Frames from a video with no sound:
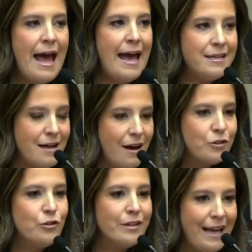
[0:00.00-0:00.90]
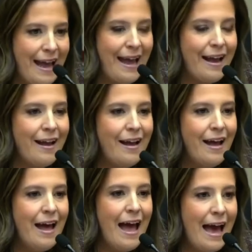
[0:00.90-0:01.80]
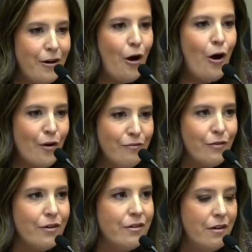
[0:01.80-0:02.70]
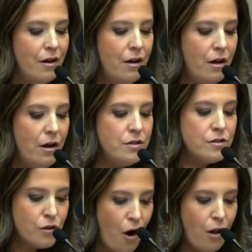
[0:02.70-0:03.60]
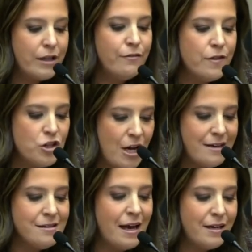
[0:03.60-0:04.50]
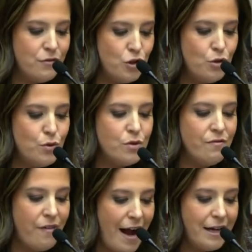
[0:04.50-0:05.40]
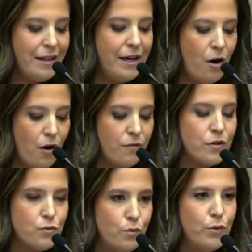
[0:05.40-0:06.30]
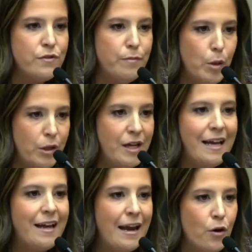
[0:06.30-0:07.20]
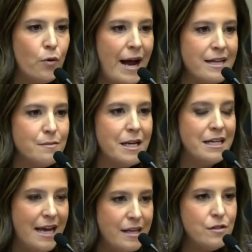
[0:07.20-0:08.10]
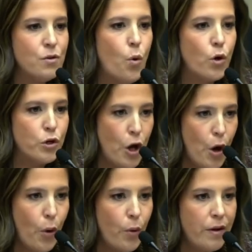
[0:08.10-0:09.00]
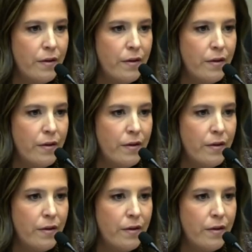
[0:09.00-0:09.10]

And Dr. Gay, at Harvard, does calling for the genocide of Jews violate Harvard's rules of bullying and harassment? Yes or no?